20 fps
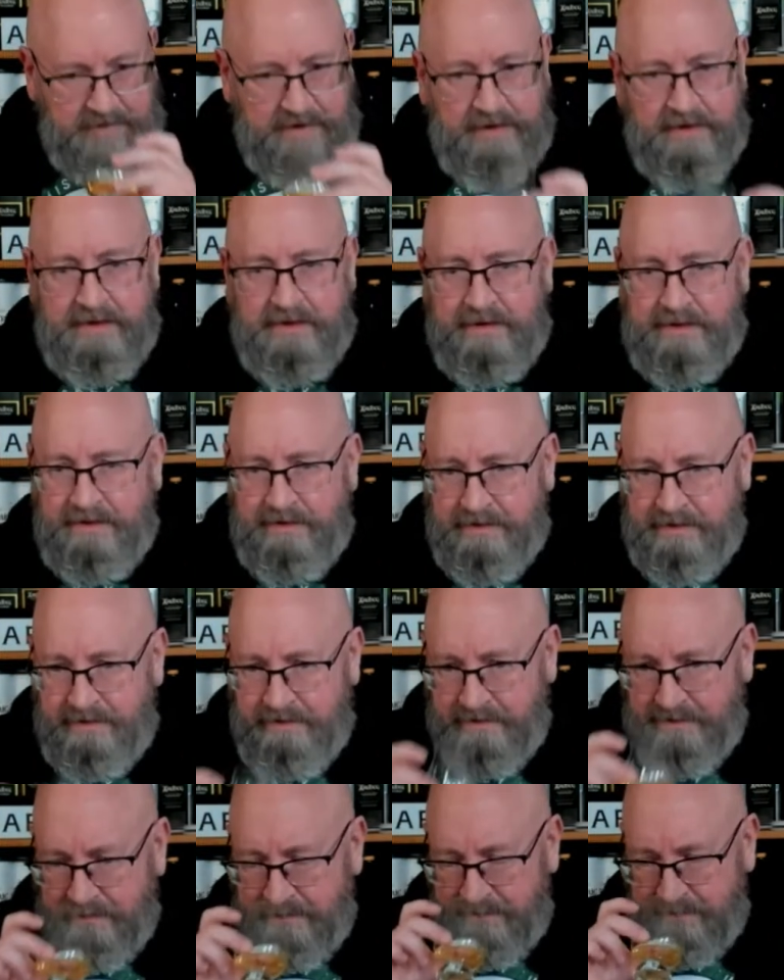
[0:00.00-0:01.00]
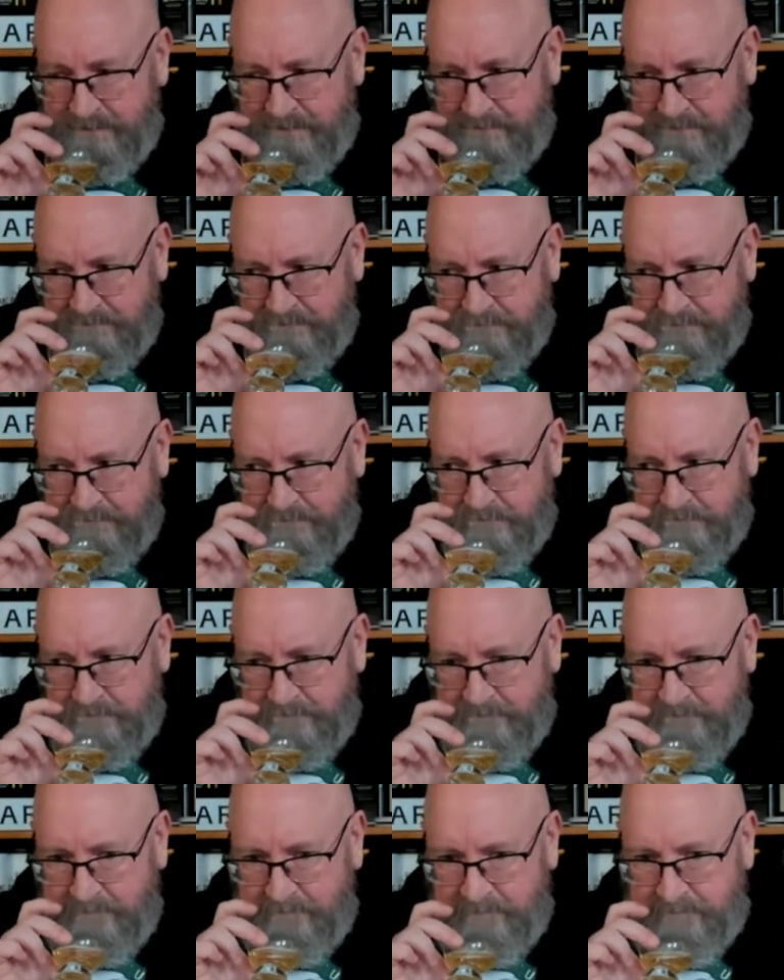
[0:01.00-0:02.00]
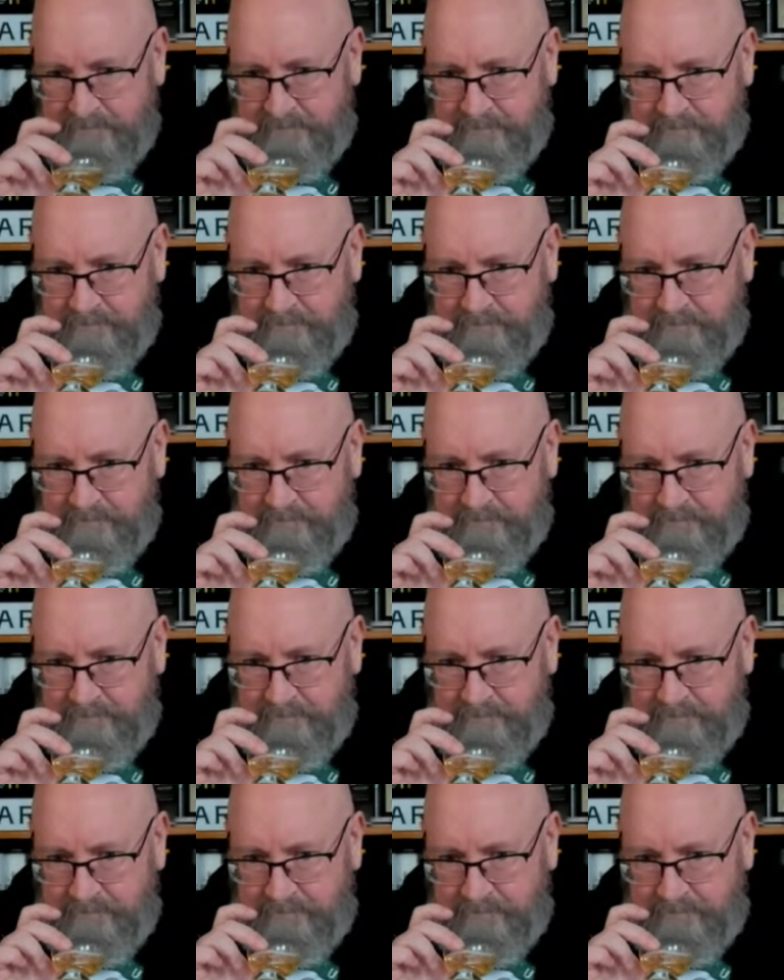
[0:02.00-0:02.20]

[no speech]